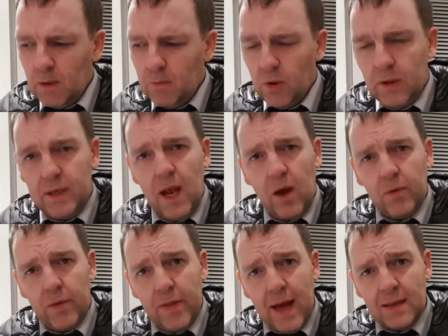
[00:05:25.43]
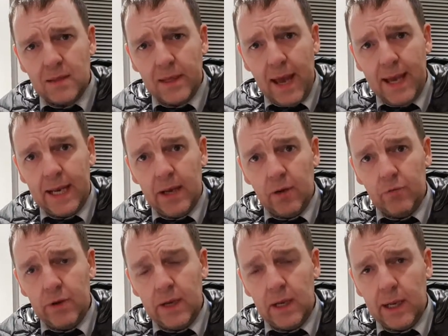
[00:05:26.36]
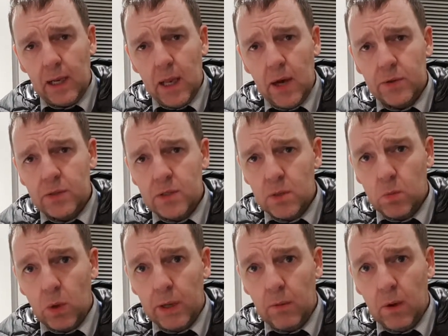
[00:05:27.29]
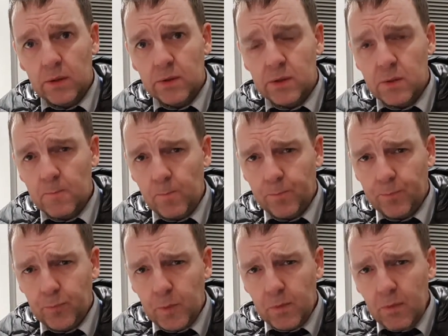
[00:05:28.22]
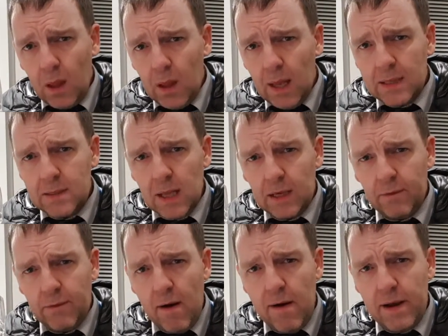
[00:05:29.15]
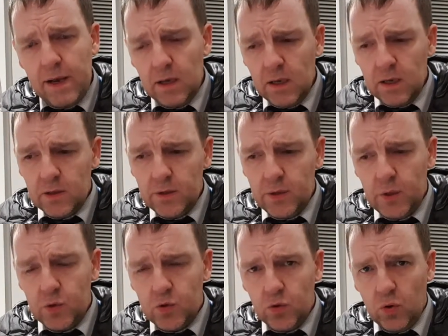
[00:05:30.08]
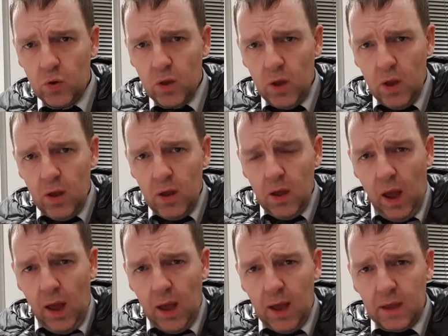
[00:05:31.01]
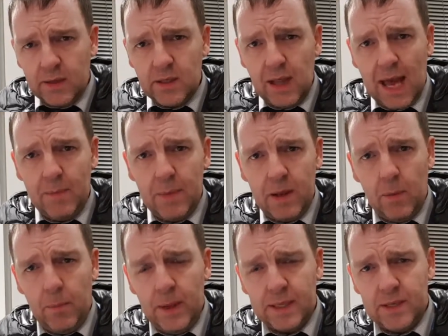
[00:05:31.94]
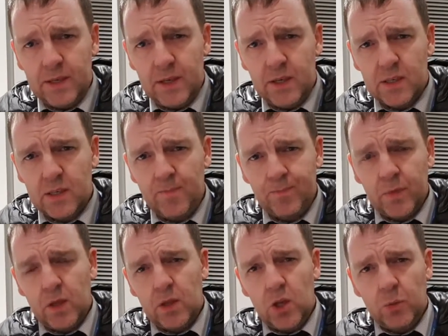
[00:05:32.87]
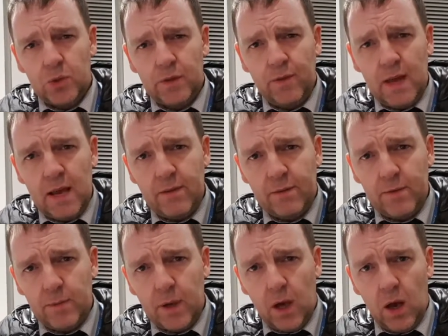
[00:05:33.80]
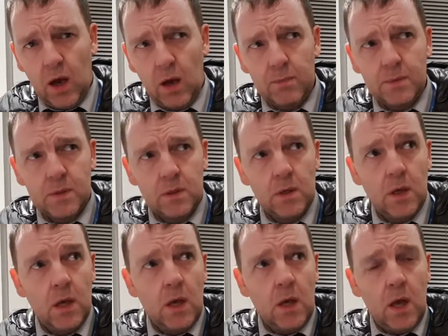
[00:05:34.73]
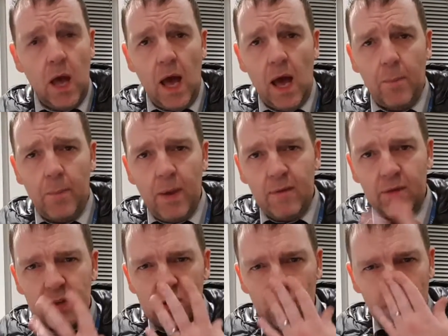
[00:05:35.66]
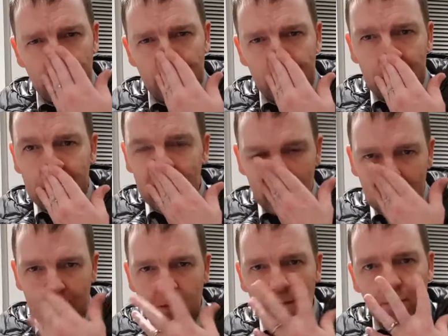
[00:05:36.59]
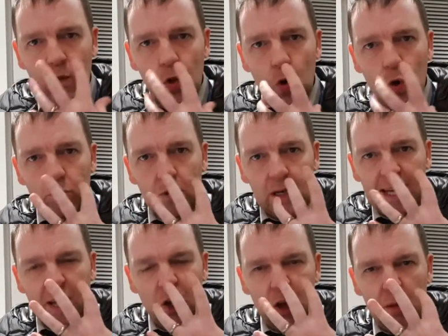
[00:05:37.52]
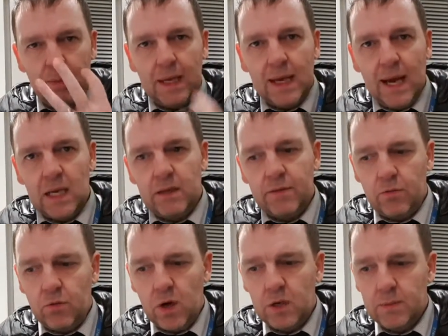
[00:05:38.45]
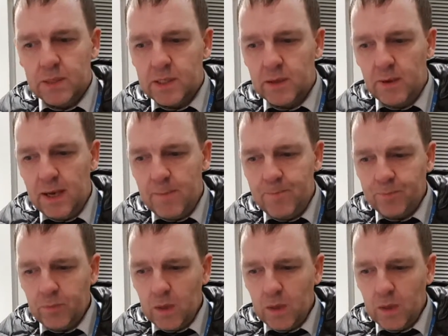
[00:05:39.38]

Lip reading: But, you know, that's getting really close to what he wants. That's like a very neutral, slight bit of bitterness, not much flavour from the hops, a bit of a sulphury, florally, herby kind of aroma to it.